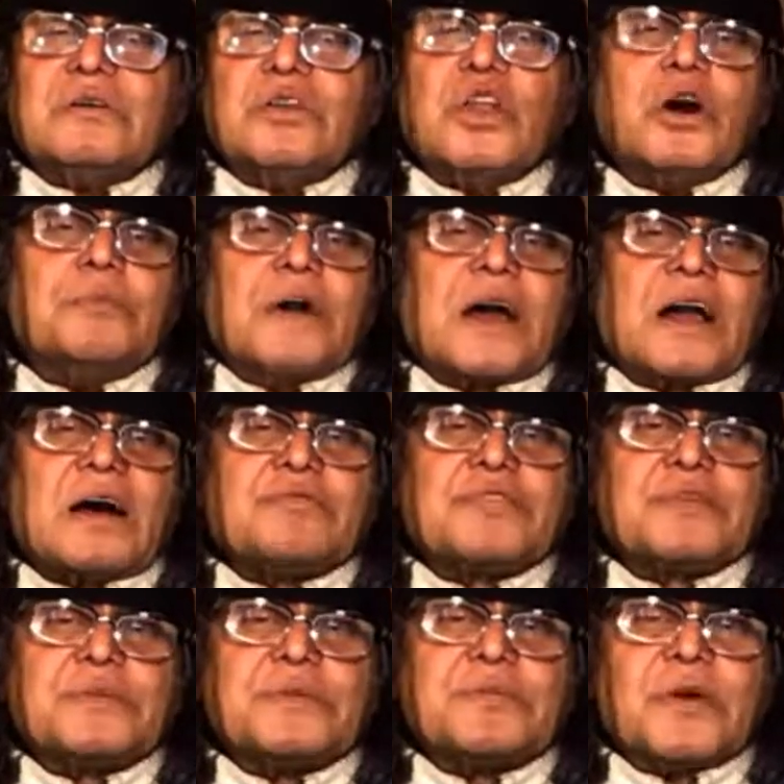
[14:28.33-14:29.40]
No backup
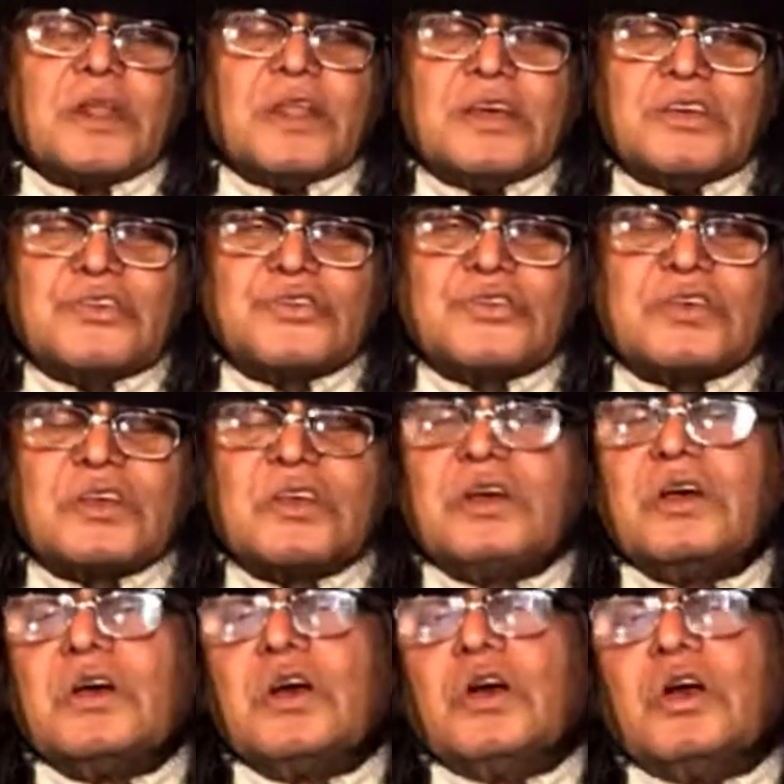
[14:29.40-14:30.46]
from the police,
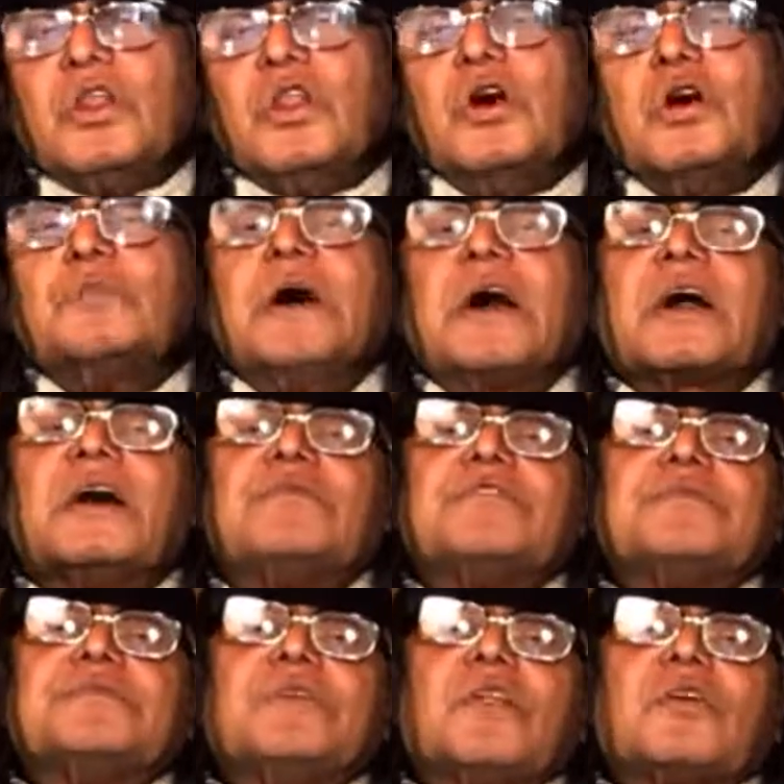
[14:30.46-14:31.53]
no backup
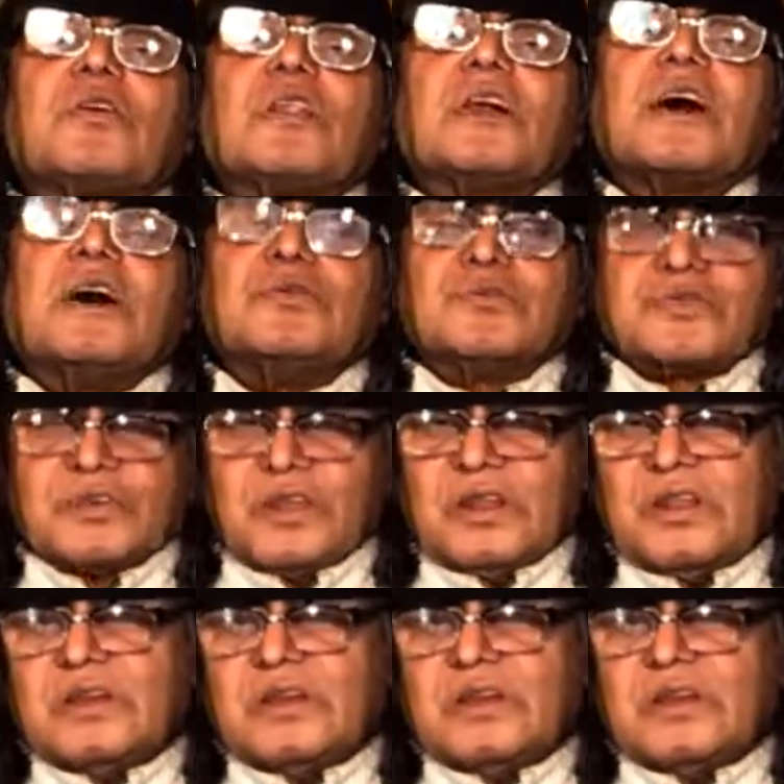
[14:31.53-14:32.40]
from the local council,